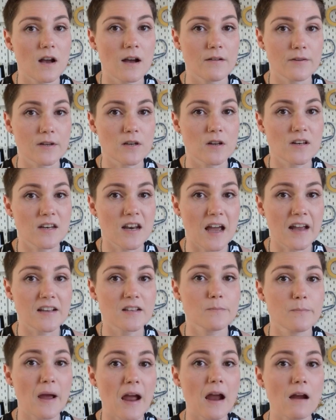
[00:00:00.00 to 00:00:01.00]
having a
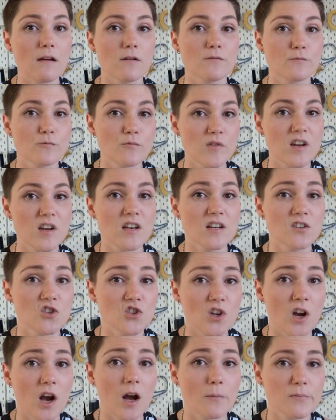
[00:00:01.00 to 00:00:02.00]
nice pair of really
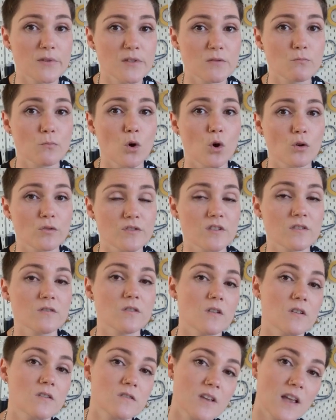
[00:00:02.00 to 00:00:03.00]
sharp small
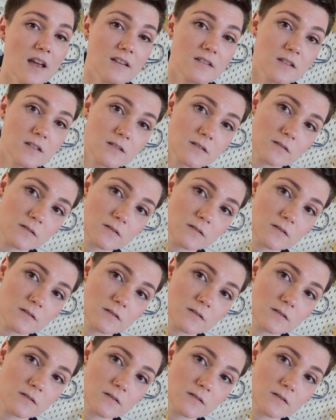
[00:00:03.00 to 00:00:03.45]
scissors gets...